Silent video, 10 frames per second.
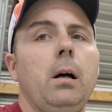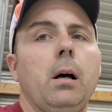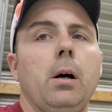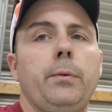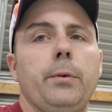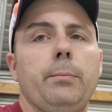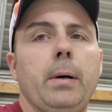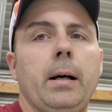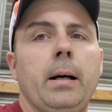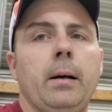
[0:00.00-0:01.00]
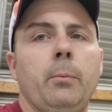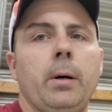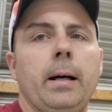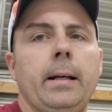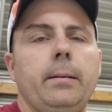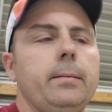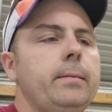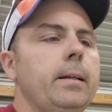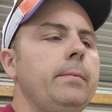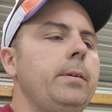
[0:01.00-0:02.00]
off of my white
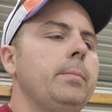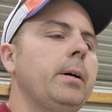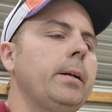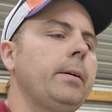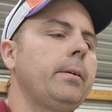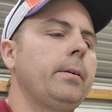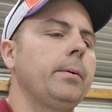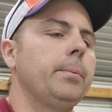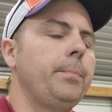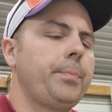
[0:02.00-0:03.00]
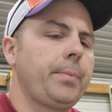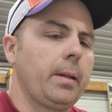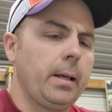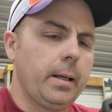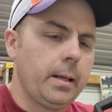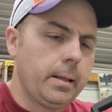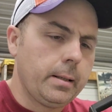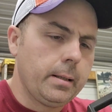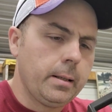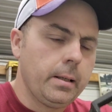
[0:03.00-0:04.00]
70 Monte Carlo,
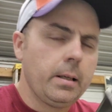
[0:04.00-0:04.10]
and